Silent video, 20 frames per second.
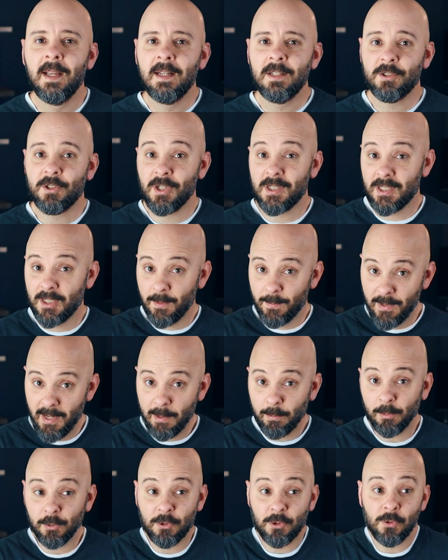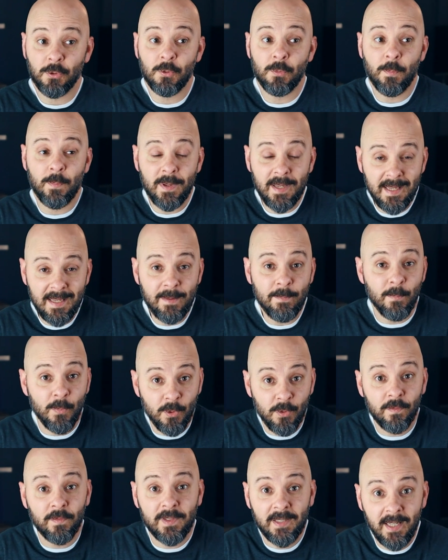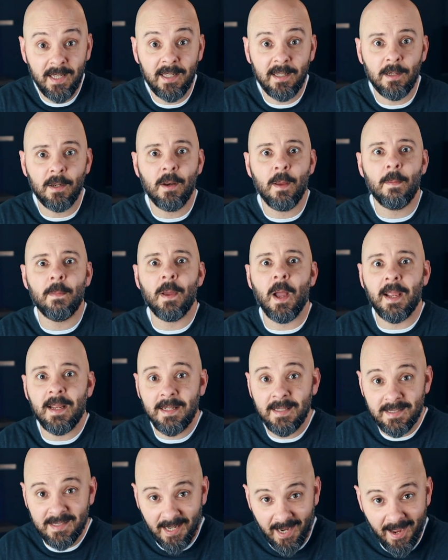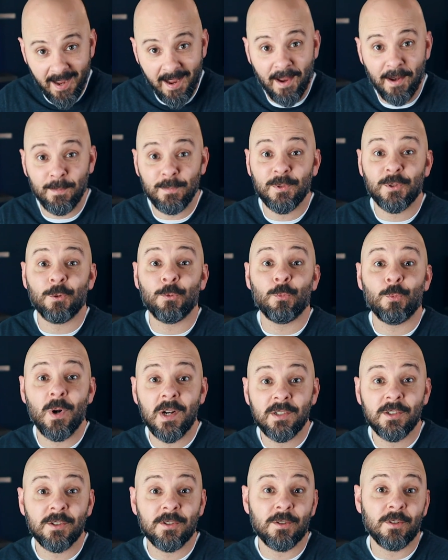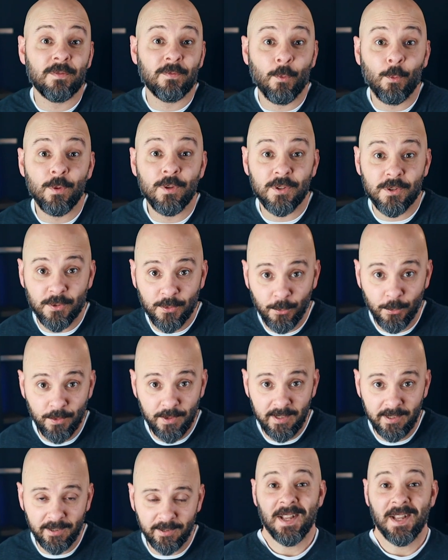just to be able to be moved in time to register for the school year.